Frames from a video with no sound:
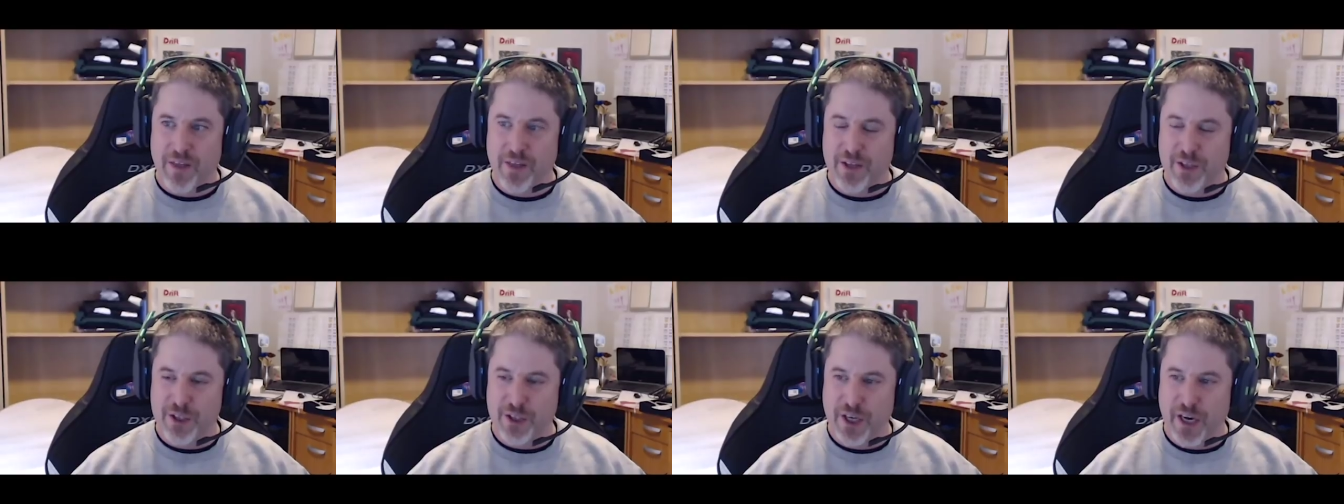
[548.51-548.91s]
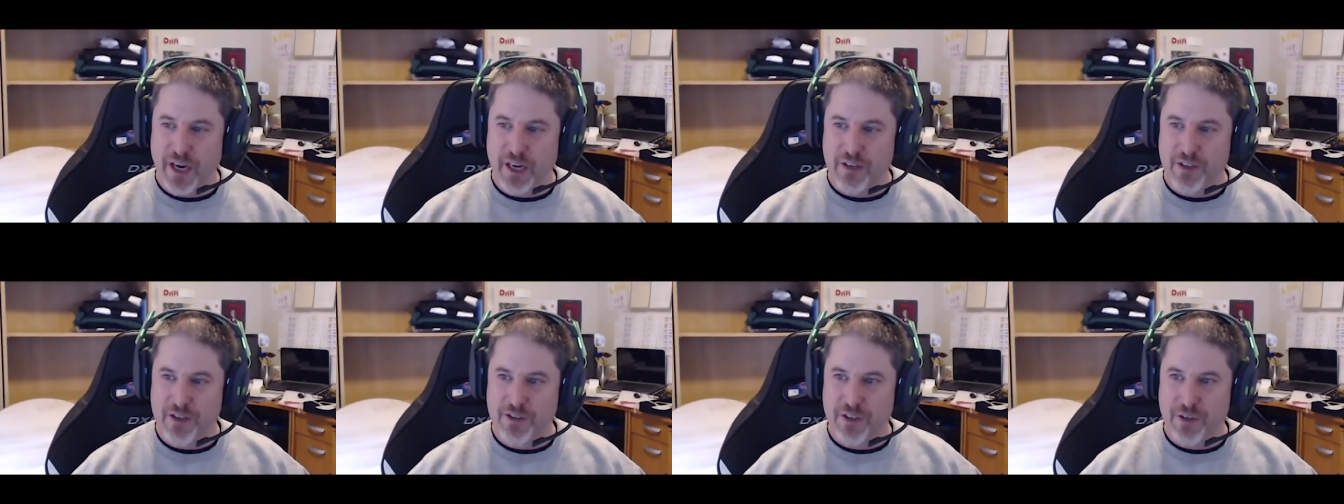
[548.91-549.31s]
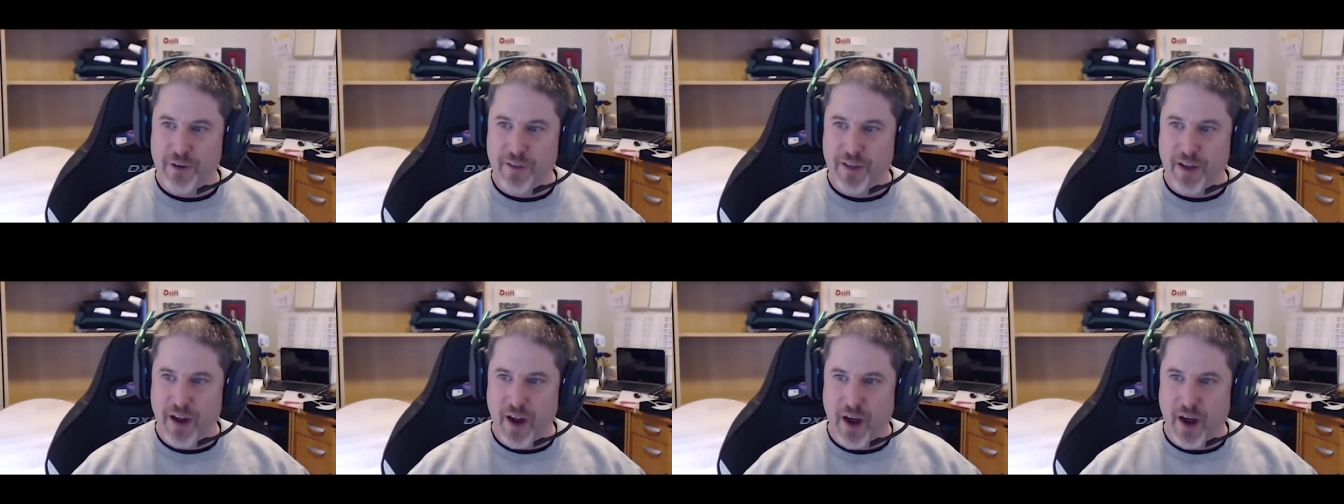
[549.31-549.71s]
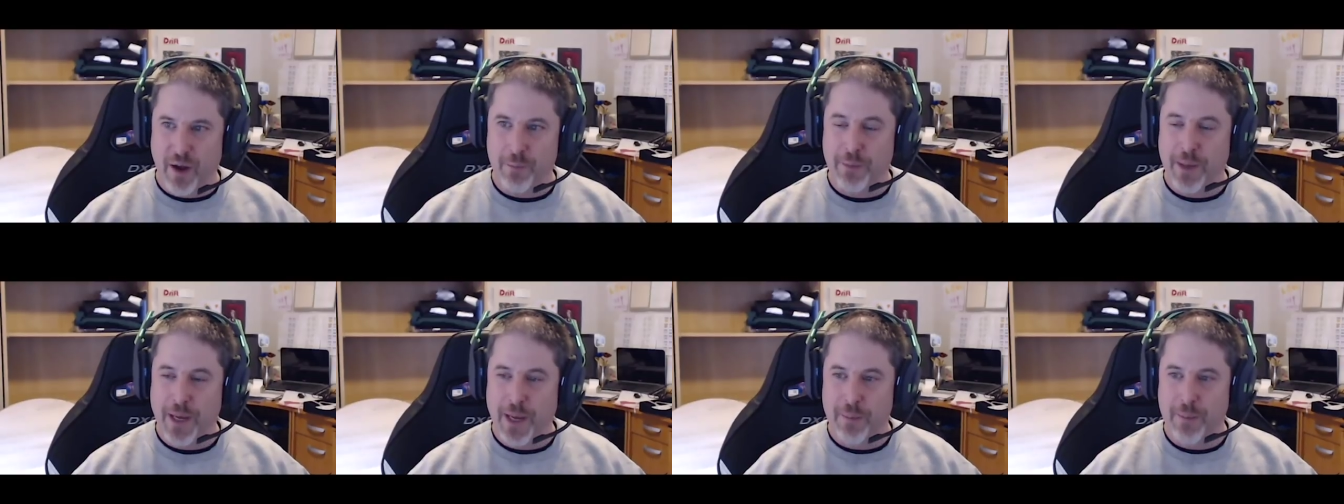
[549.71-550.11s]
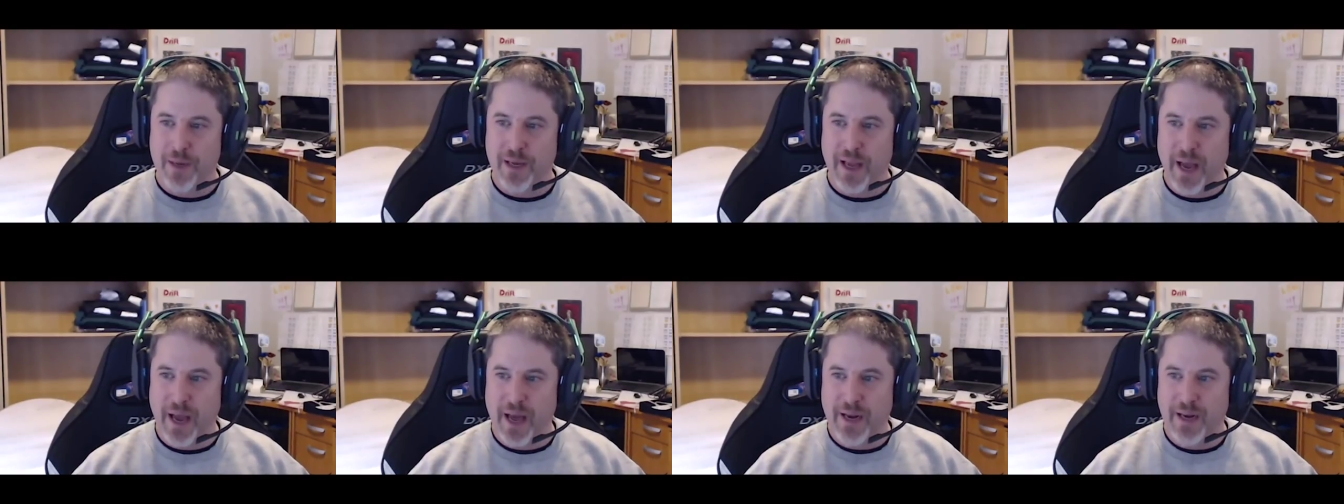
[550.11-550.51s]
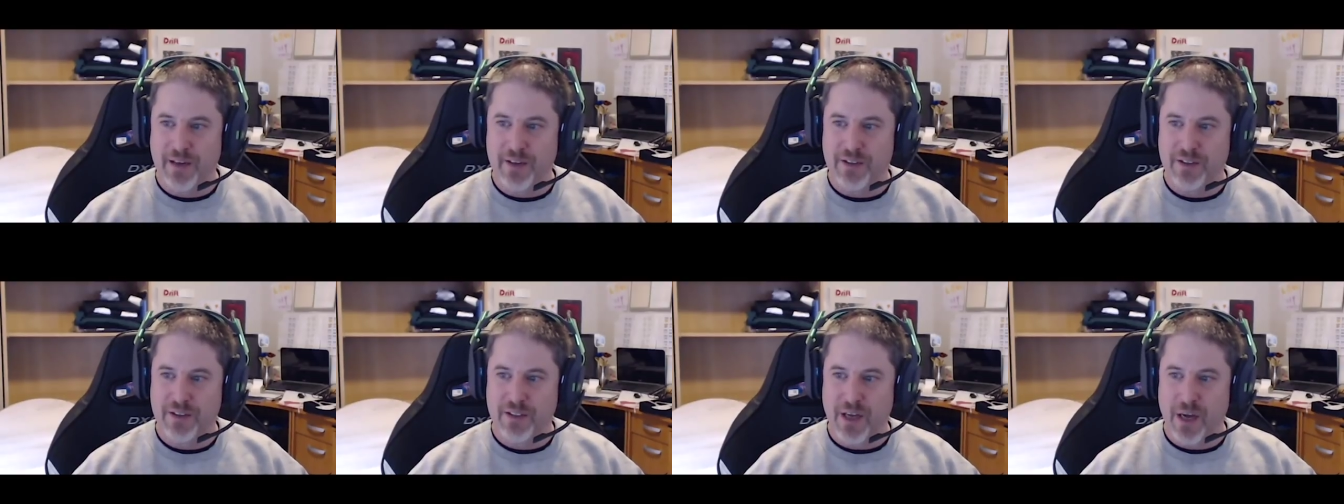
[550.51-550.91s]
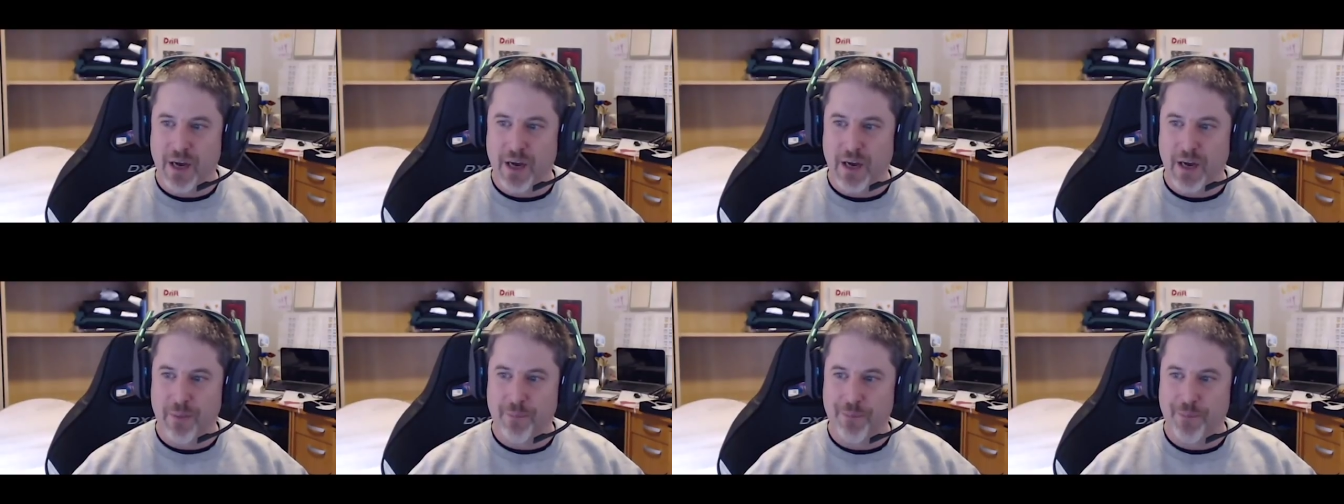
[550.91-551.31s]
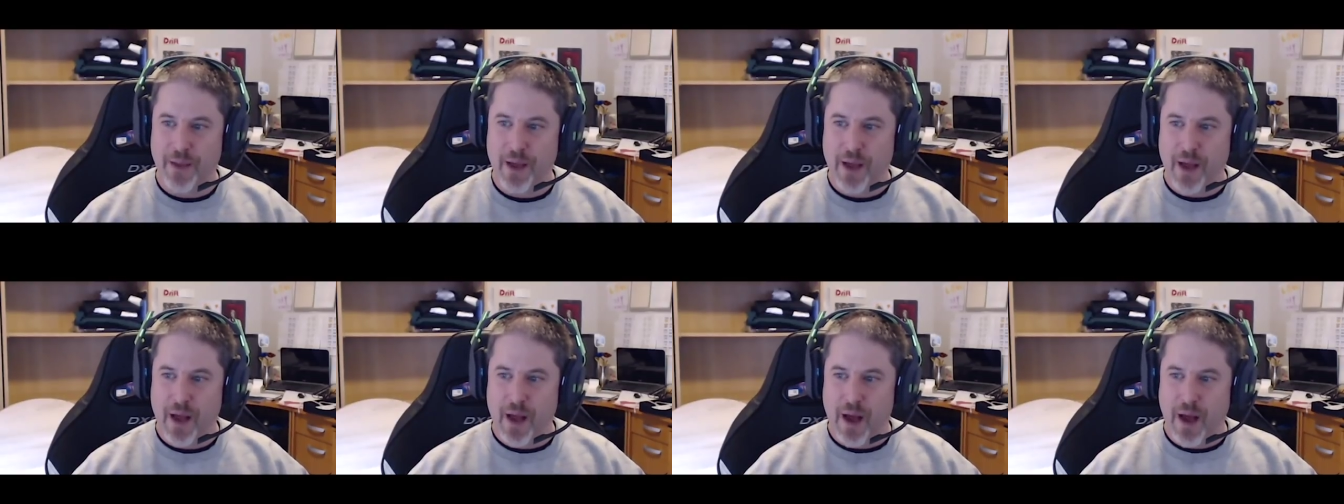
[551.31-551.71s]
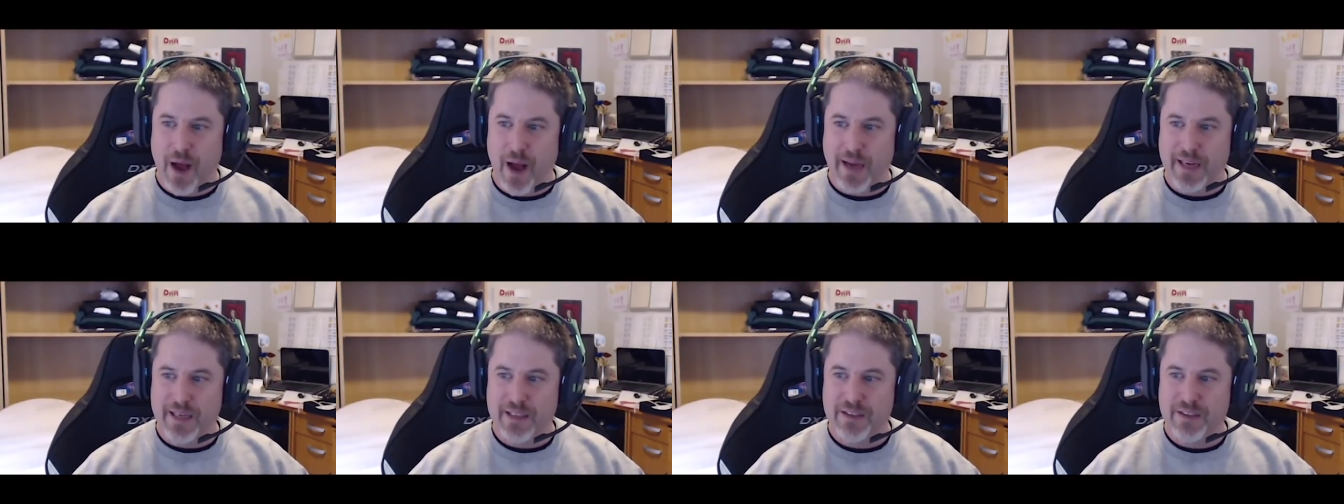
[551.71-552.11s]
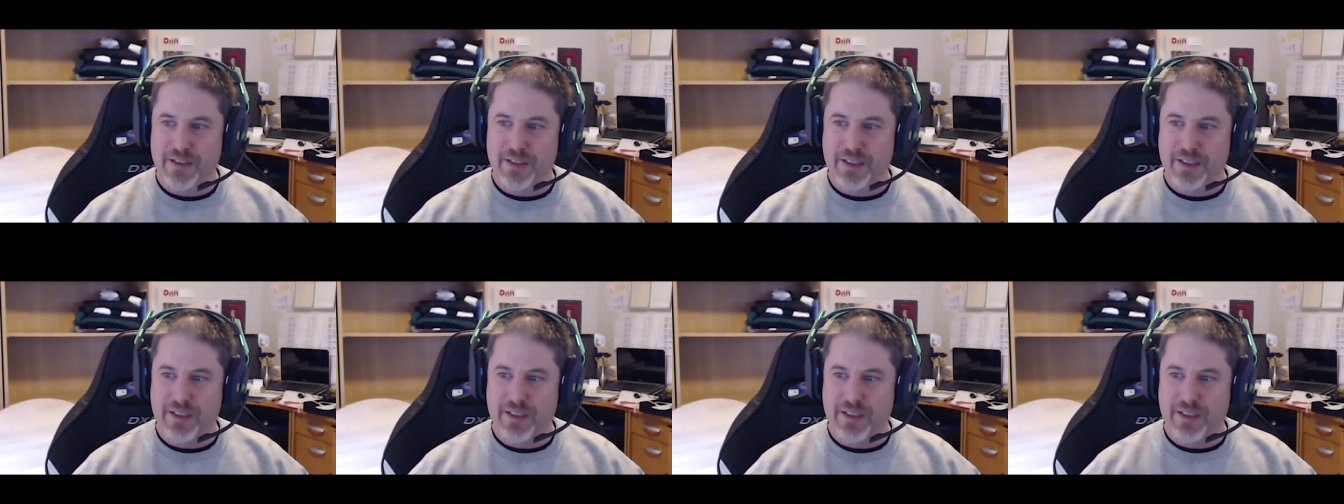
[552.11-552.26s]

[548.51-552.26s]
the changes are in the combat mechanics. Um, I